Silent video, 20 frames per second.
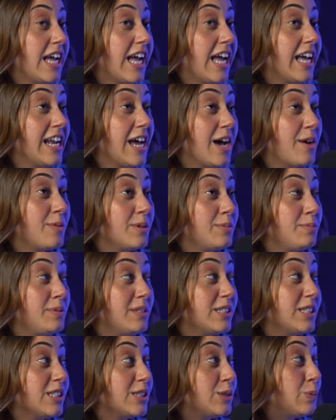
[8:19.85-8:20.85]
And I would
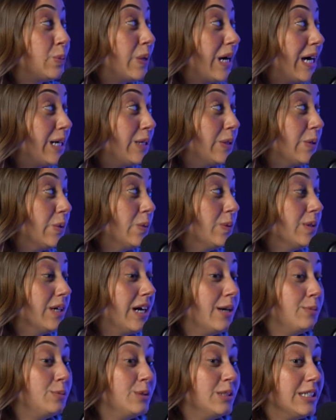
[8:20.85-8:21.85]
be like, wow,
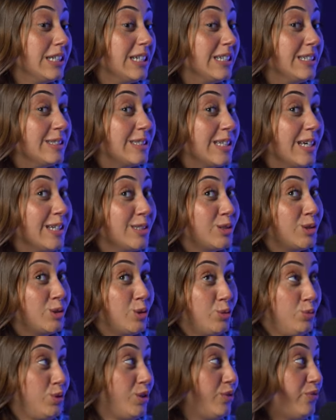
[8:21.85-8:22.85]
I would edit that
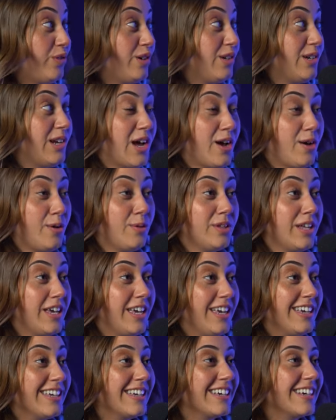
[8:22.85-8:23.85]
so different now.
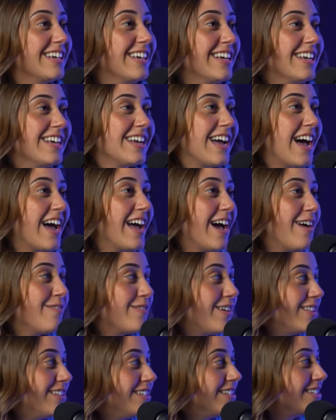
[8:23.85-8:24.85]
Like, yep. I have
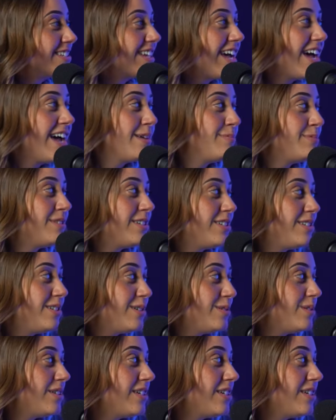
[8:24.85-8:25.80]
all this time to do